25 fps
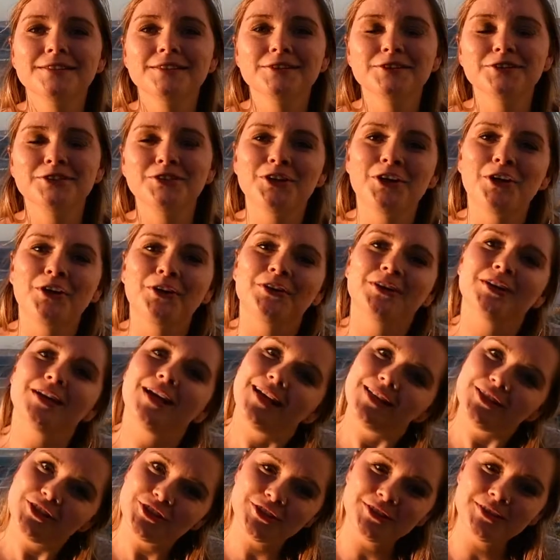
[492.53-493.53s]
So
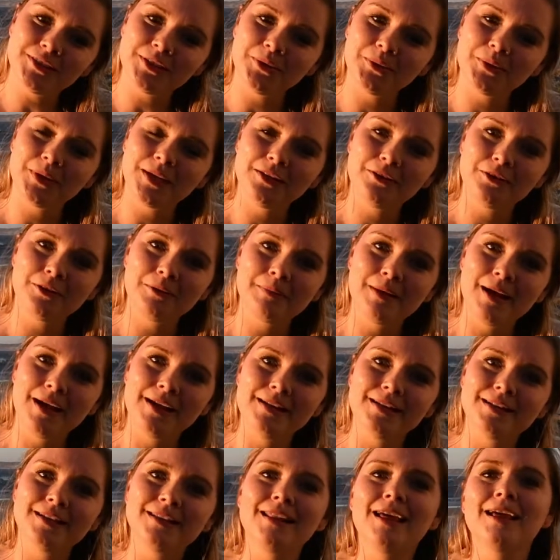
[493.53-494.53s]
just a quick
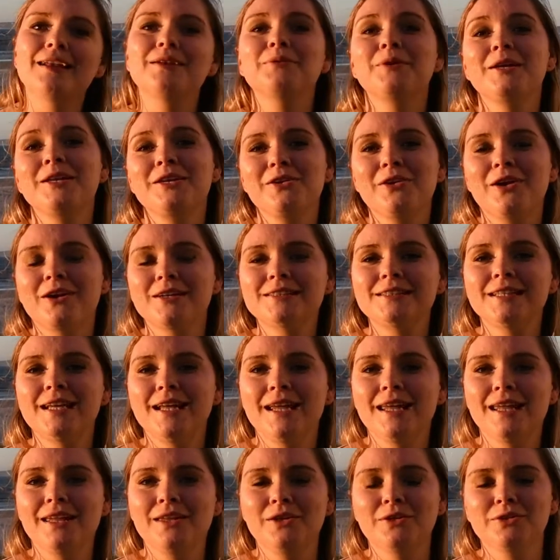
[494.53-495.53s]
reminder that when you are
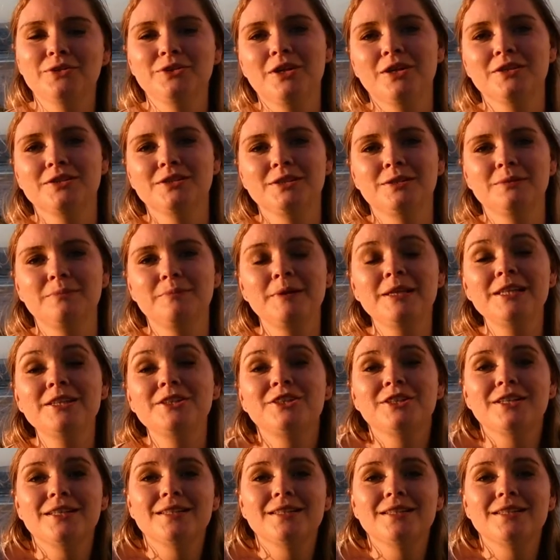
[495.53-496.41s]
taking your dog to the beach,